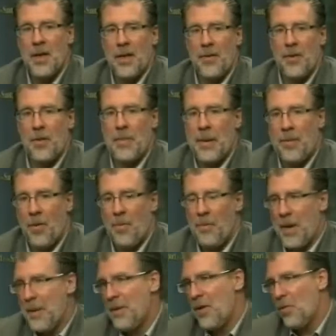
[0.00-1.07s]
there are people
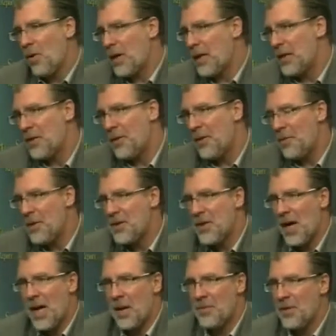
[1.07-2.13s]
maybe working two or three
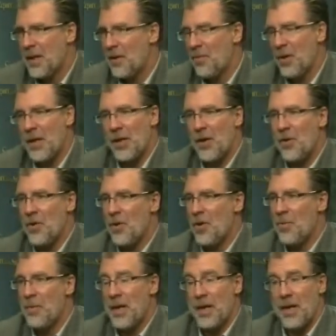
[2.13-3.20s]
jobs and they want to go
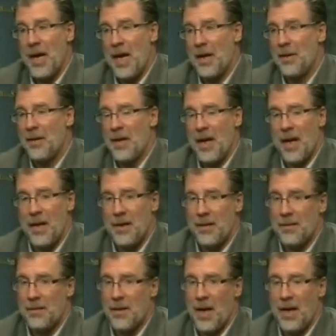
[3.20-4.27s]
home and
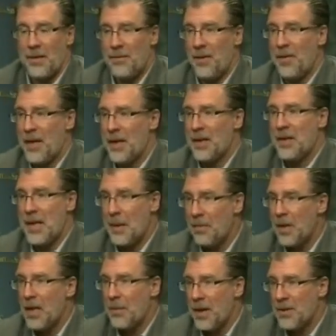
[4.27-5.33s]
not have to think
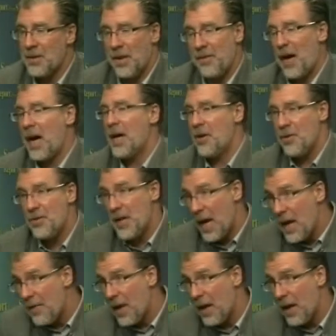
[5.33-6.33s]
deeply about stuff. I understand that.